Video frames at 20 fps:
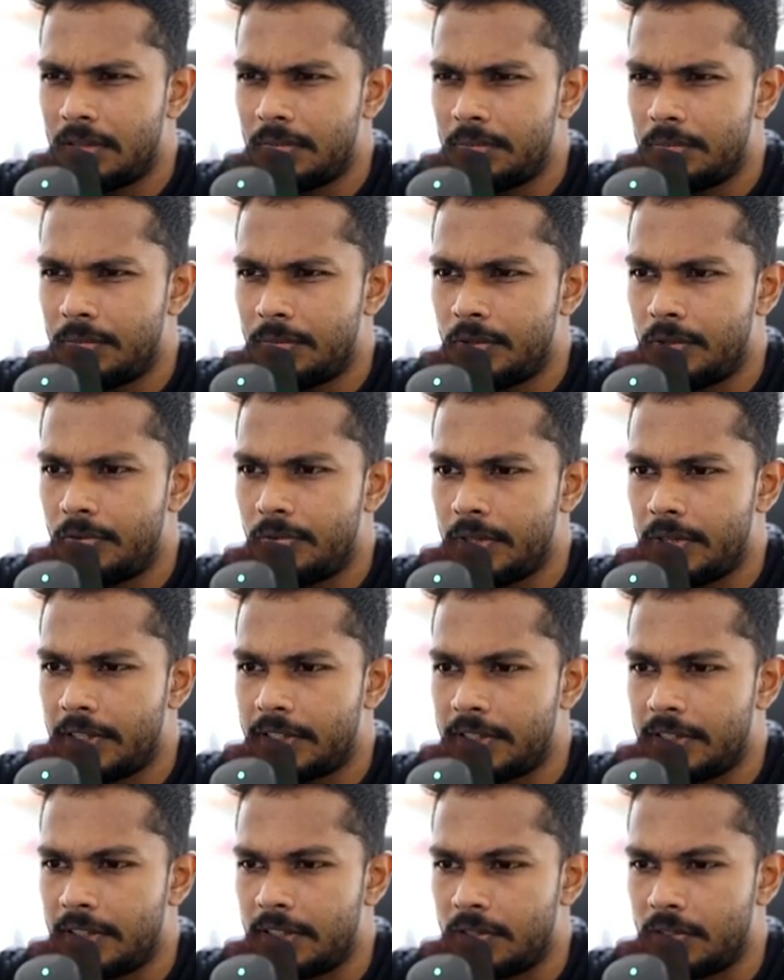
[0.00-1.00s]
Bro, where's
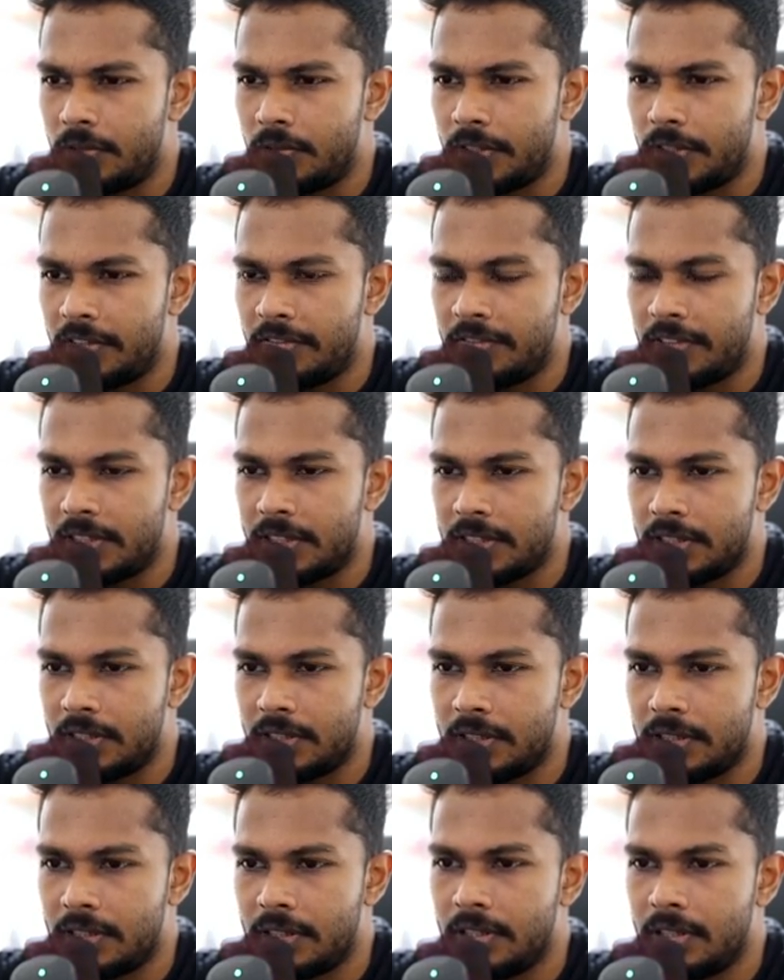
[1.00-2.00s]
the sorting function?
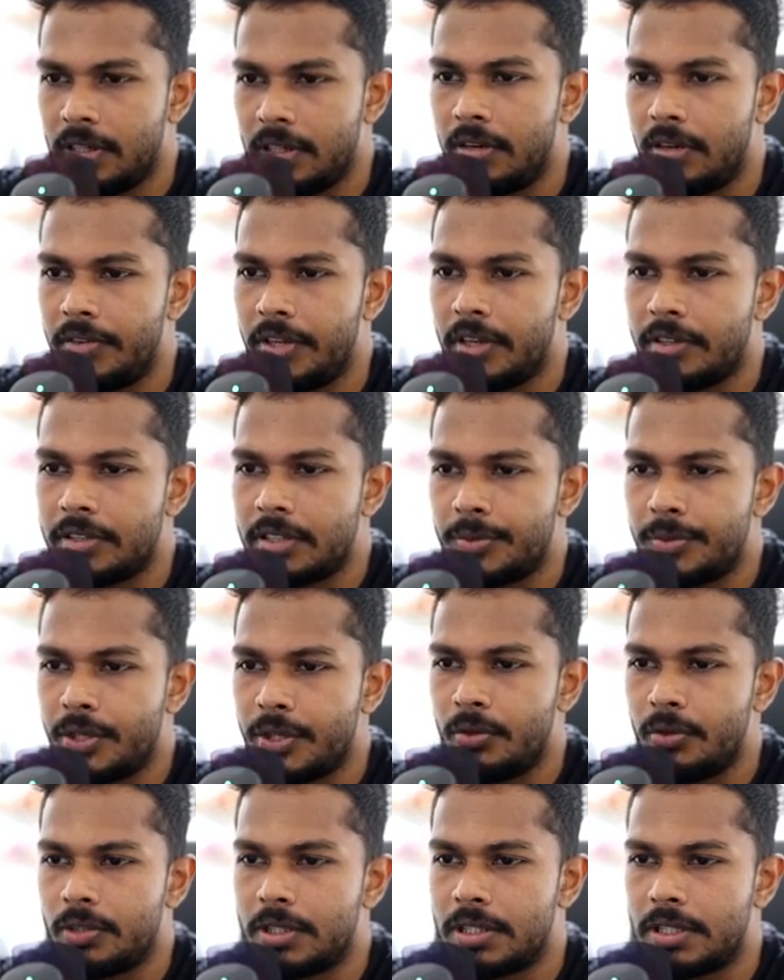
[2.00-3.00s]
We have something
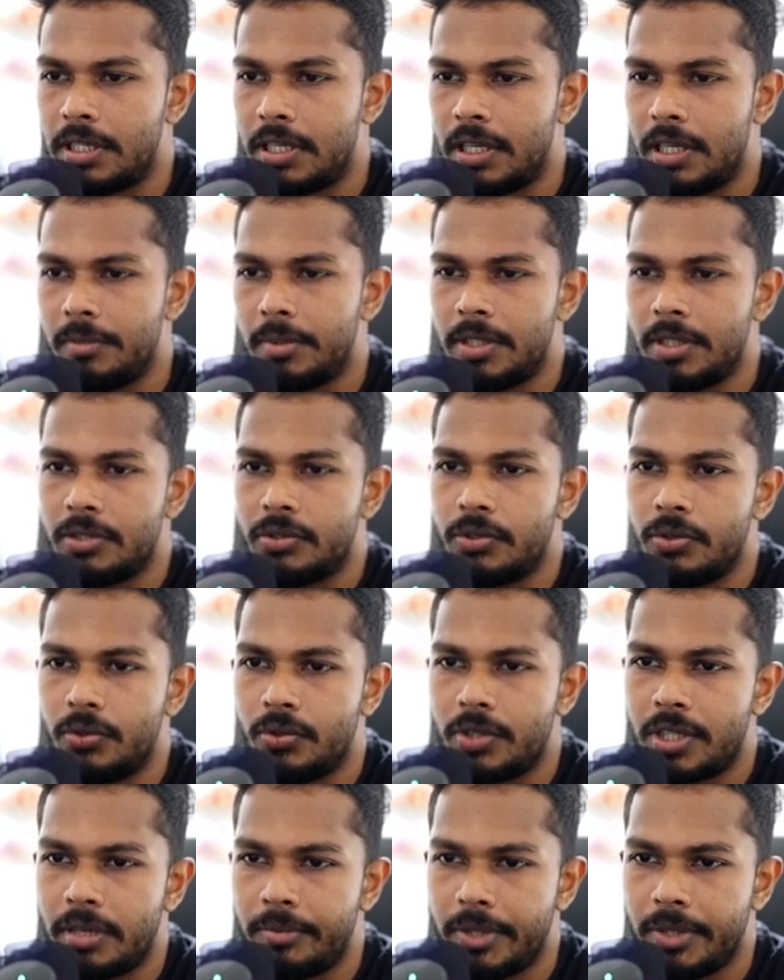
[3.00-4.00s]
called table
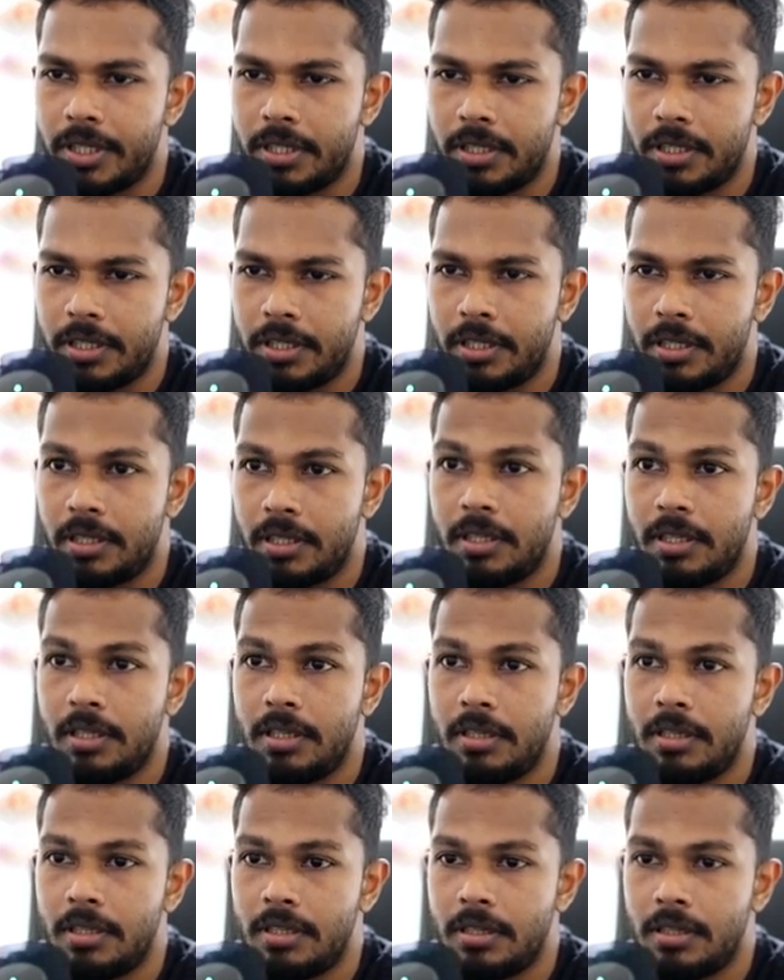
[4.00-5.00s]
sort apparently.
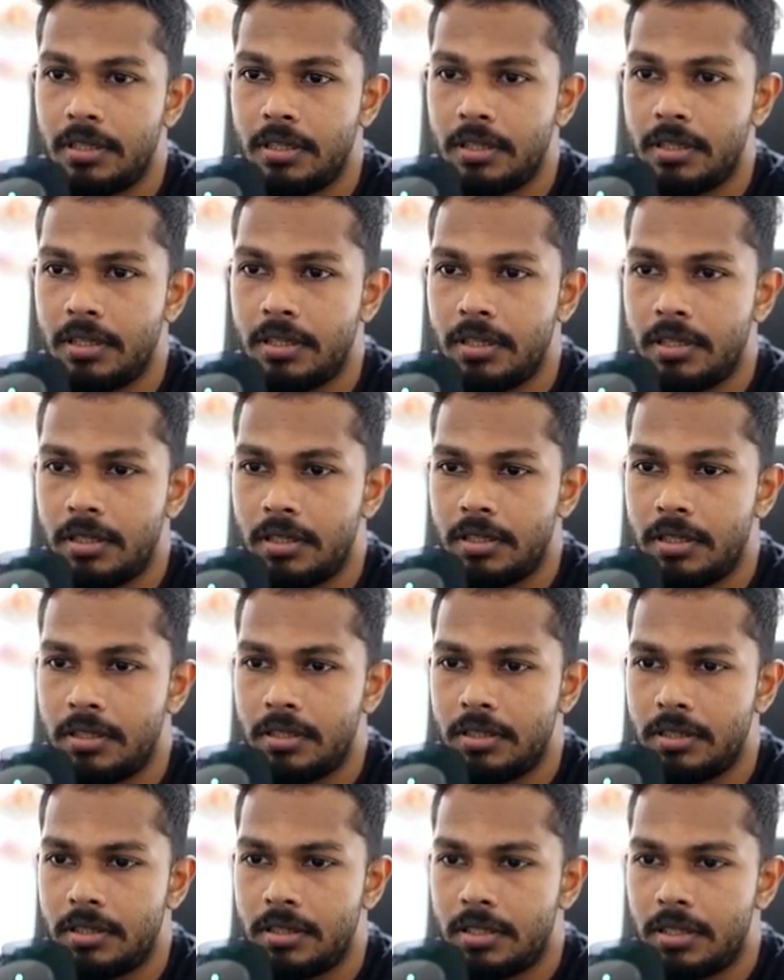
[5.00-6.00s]

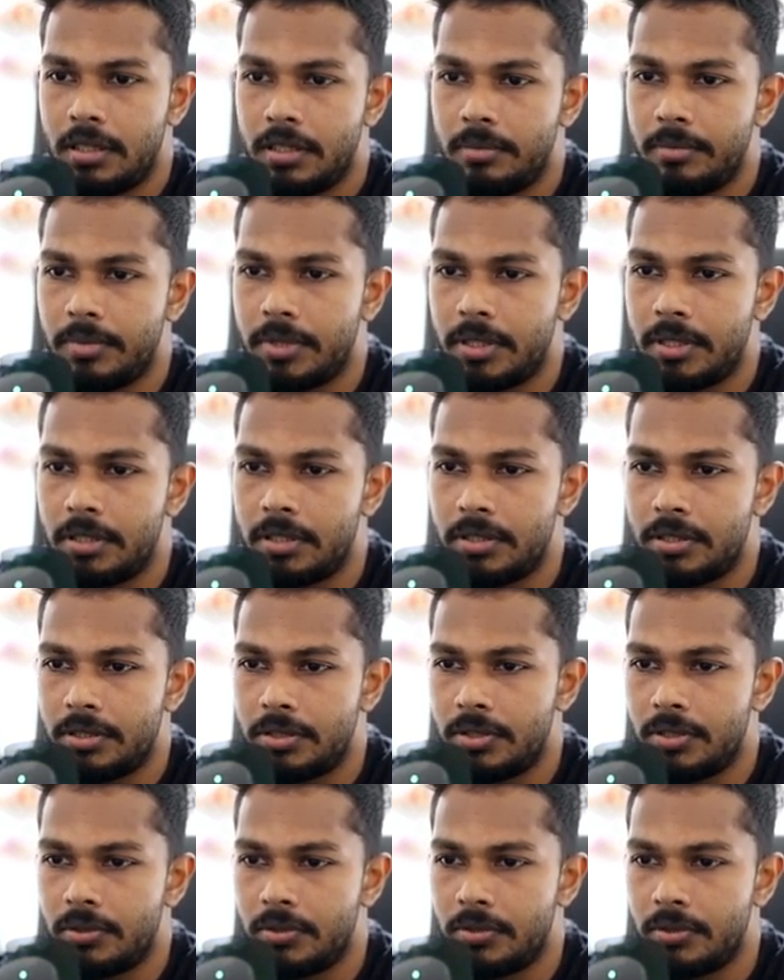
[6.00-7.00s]
Table
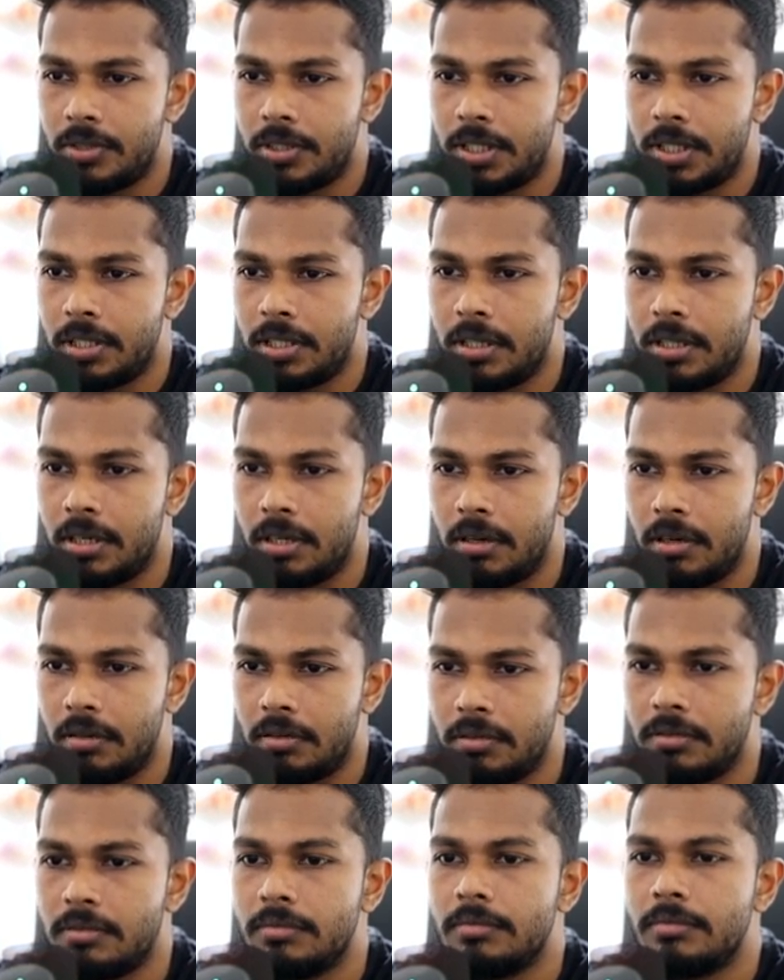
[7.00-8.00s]
sort. Oh,
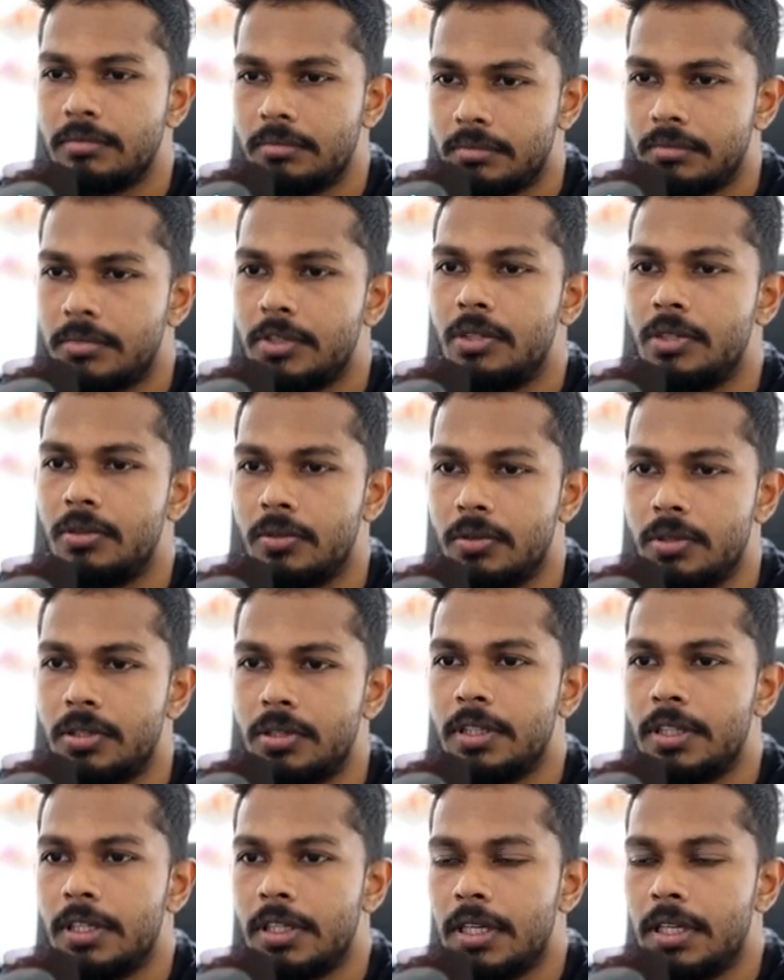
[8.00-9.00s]
cool.
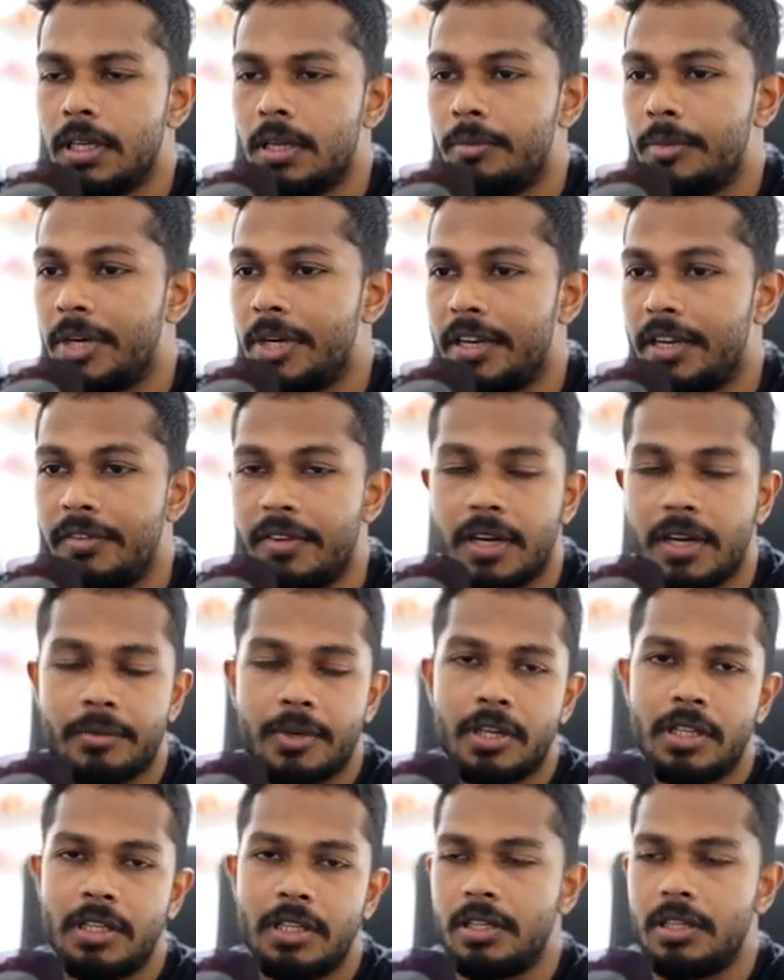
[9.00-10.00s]
But anyway, I'm
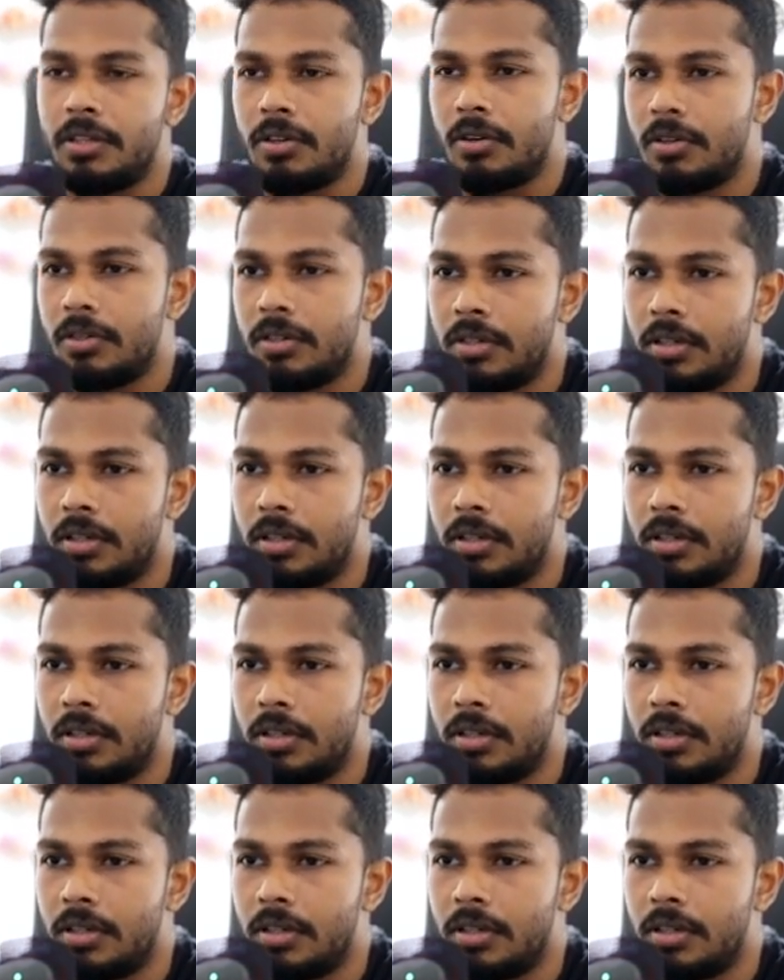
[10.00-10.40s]
gonna ignore.